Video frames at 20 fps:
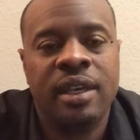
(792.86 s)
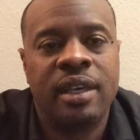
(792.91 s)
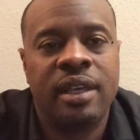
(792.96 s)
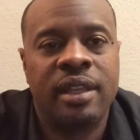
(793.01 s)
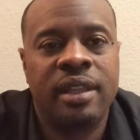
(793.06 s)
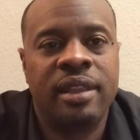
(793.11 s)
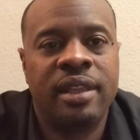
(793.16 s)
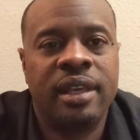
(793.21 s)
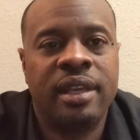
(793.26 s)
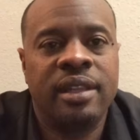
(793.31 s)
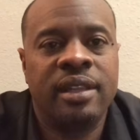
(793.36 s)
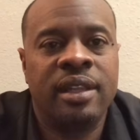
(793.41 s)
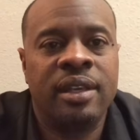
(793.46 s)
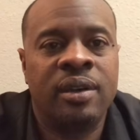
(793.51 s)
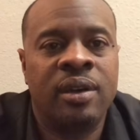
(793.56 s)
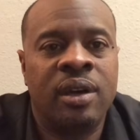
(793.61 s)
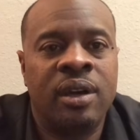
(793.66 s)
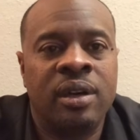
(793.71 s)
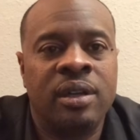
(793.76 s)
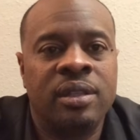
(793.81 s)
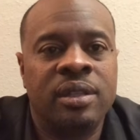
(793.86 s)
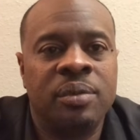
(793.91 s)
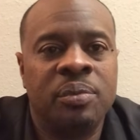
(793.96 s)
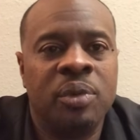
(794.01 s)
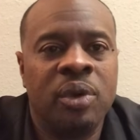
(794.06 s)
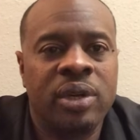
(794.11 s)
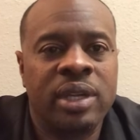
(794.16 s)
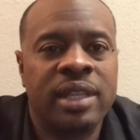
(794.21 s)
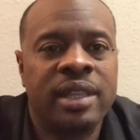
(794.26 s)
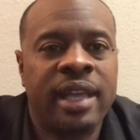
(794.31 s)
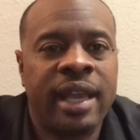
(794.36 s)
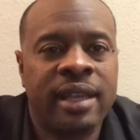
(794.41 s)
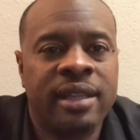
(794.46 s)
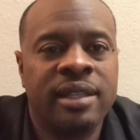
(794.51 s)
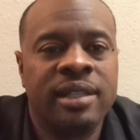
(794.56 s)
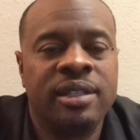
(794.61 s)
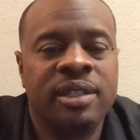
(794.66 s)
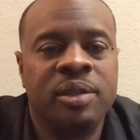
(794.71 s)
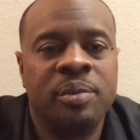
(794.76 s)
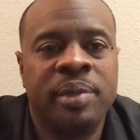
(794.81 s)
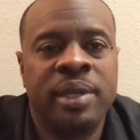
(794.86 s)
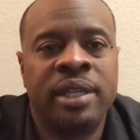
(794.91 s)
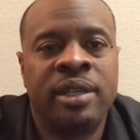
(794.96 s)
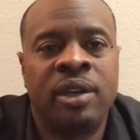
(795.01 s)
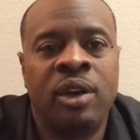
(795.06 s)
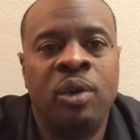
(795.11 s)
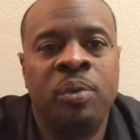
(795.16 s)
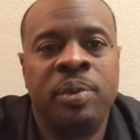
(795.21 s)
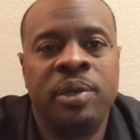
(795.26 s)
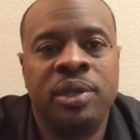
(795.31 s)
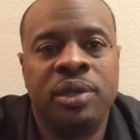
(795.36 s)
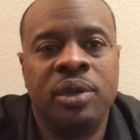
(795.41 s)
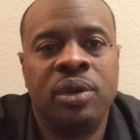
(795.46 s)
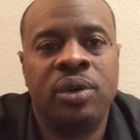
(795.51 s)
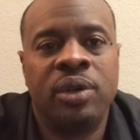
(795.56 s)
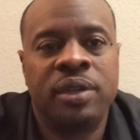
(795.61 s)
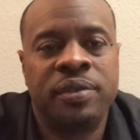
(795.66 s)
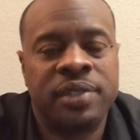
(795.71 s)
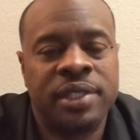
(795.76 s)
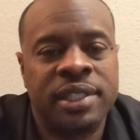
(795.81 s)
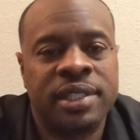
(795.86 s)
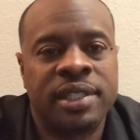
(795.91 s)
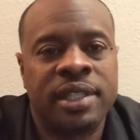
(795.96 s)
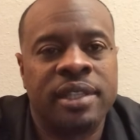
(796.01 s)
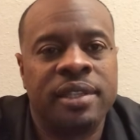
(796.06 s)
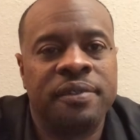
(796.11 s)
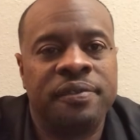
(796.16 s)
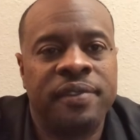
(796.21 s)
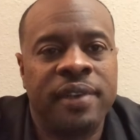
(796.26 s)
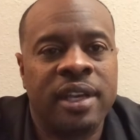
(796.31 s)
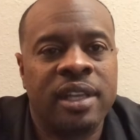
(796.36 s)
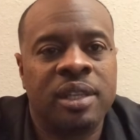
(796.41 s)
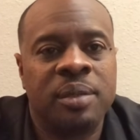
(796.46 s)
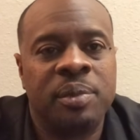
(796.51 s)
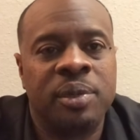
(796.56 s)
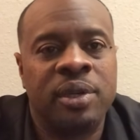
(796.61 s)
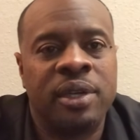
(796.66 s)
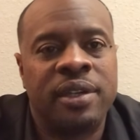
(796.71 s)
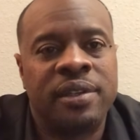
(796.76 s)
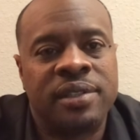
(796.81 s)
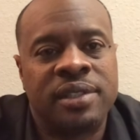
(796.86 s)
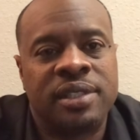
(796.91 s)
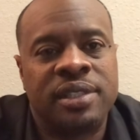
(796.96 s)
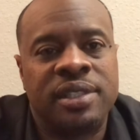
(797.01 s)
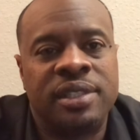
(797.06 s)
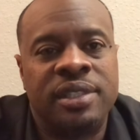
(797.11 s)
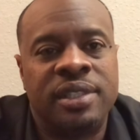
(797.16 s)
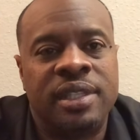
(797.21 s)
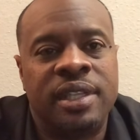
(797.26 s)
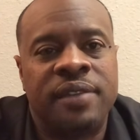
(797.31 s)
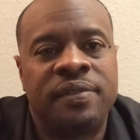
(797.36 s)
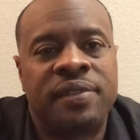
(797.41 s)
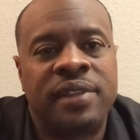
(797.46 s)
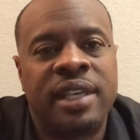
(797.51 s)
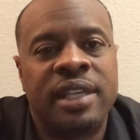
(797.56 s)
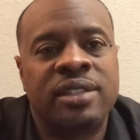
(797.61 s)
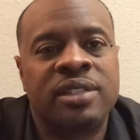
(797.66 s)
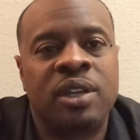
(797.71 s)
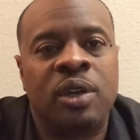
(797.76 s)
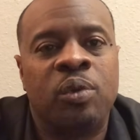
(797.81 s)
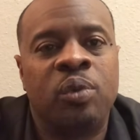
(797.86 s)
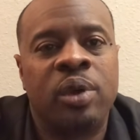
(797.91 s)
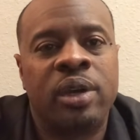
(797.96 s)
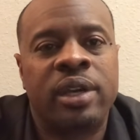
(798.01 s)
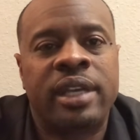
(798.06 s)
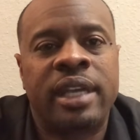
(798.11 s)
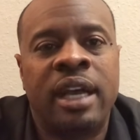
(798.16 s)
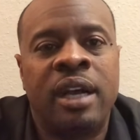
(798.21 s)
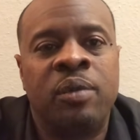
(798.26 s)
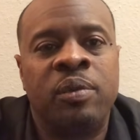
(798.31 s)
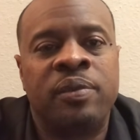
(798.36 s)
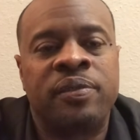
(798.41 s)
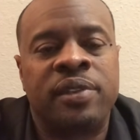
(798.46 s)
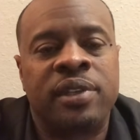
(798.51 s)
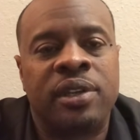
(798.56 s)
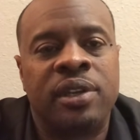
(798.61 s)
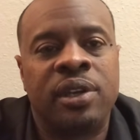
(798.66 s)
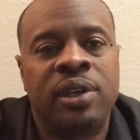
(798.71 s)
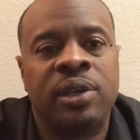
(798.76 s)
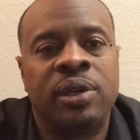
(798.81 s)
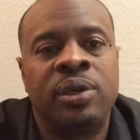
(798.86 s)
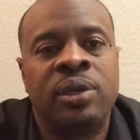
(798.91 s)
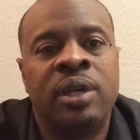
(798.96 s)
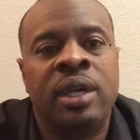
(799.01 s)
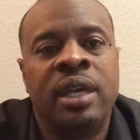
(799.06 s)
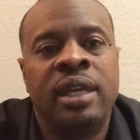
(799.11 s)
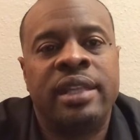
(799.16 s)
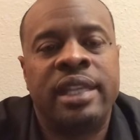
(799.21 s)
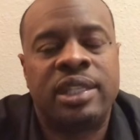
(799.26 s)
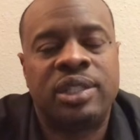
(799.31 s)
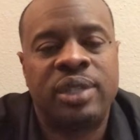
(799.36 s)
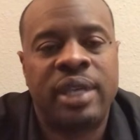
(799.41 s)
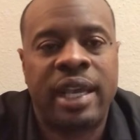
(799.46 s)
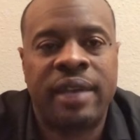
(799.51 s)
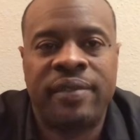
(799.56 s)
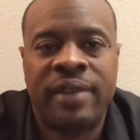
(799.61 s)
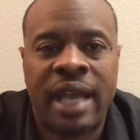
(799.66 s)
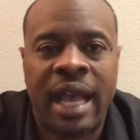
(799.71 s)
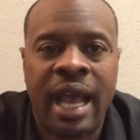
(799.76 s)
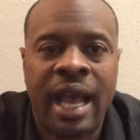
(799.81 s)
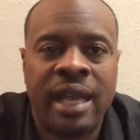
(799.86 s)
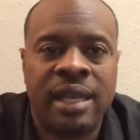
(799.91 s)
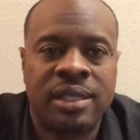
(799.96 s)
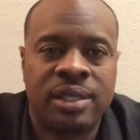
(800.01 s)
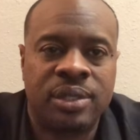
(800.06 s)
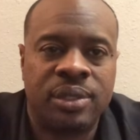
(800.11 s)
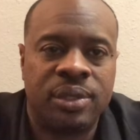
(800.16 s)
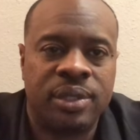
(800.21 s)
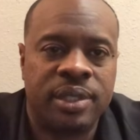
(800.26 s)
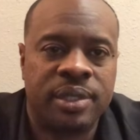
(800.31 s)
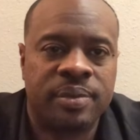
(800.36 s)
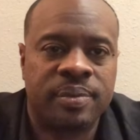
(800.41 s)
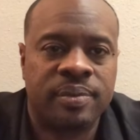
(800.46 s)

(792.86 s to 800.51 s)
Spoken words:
then more than likely there'll be an open door if she's still available if things don't work out with the girl that you have your eyes on.